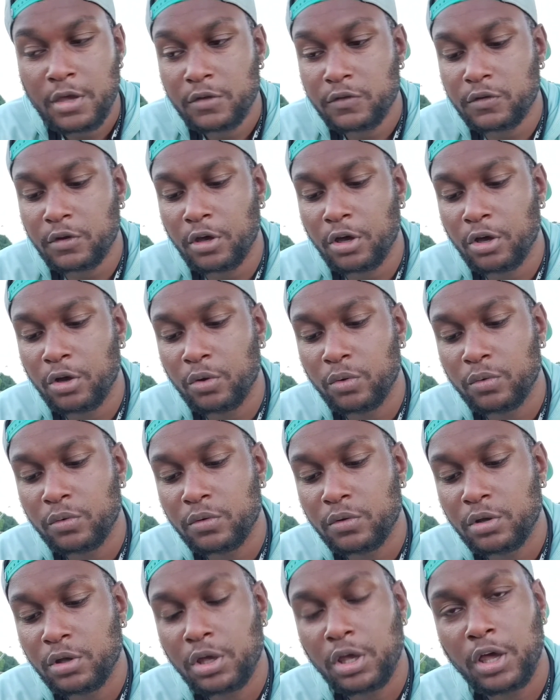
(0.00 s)
So,
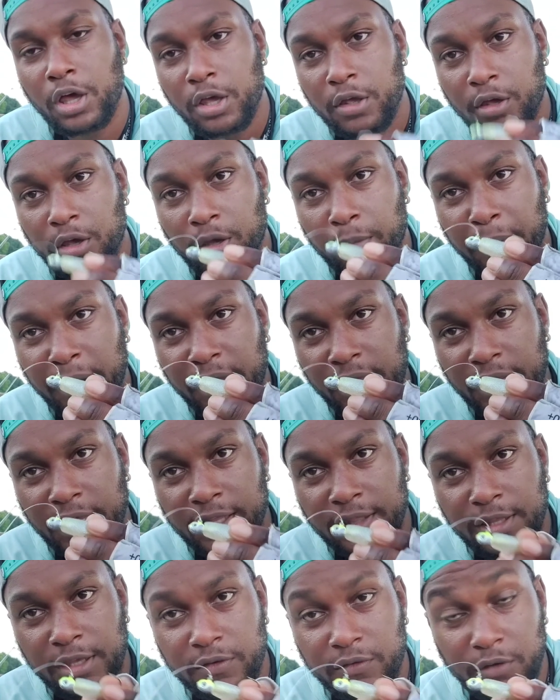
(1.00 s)
bait
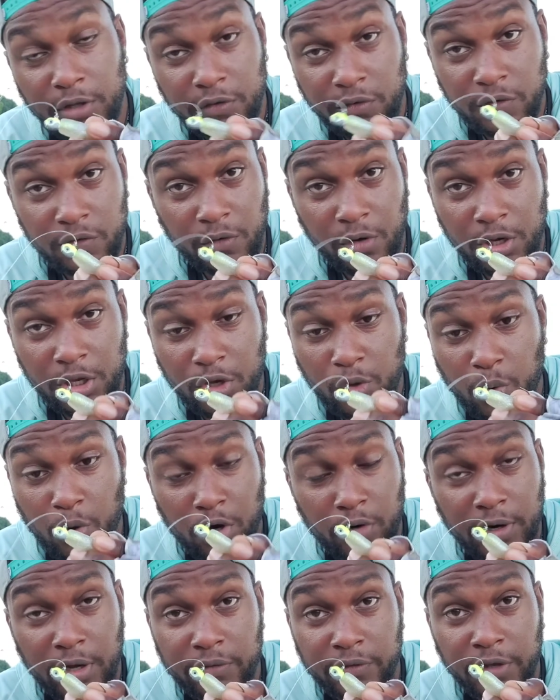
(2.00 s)
like this is only a
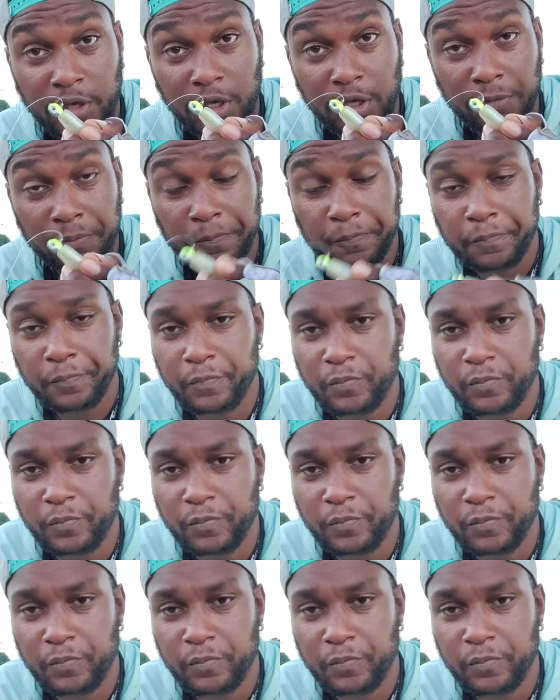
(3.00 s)
1/4 ounce head.